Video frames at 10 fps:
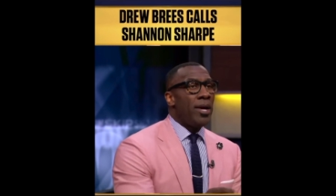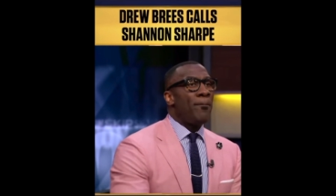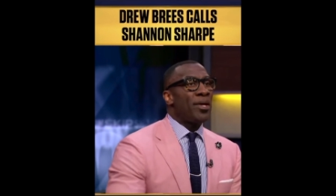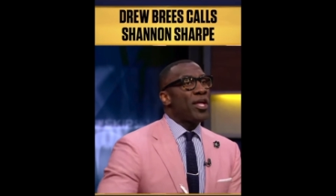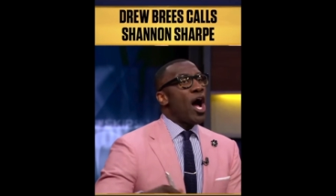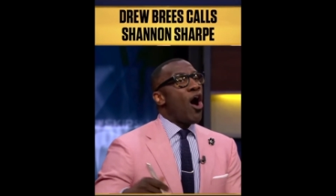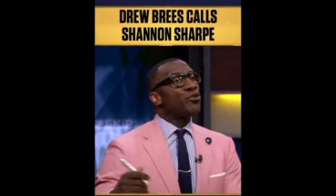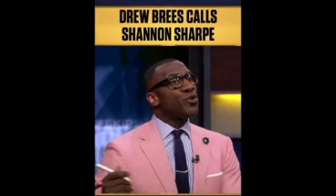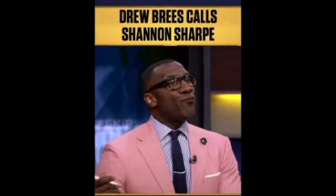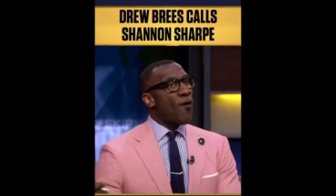but they
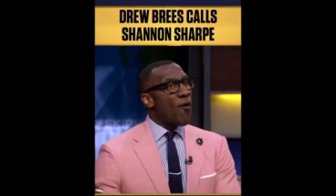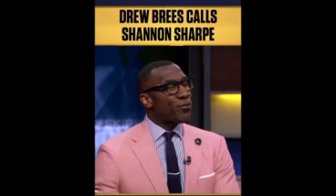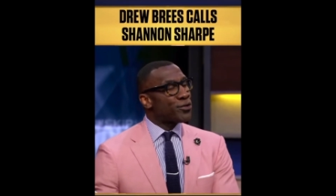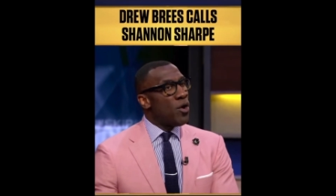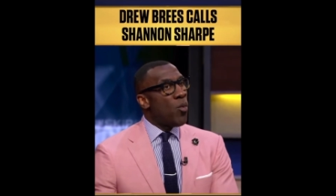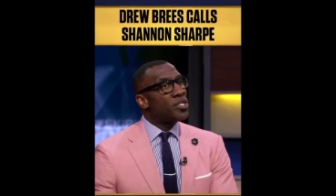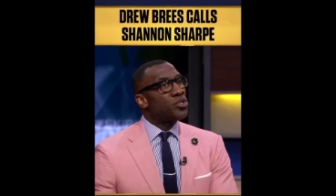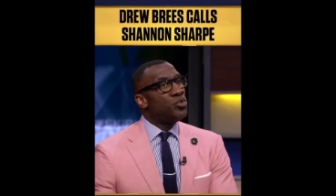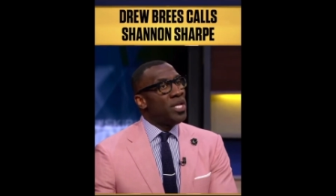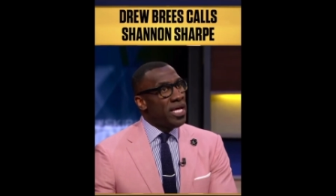also fought for someone
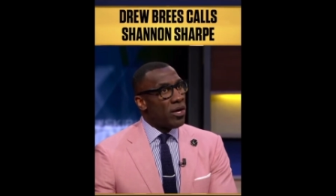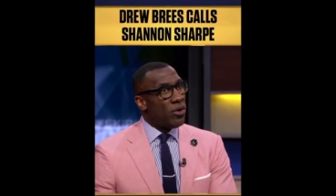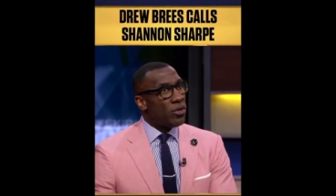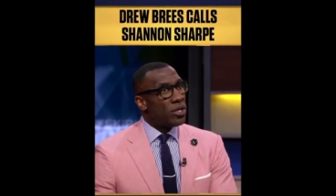to kneel.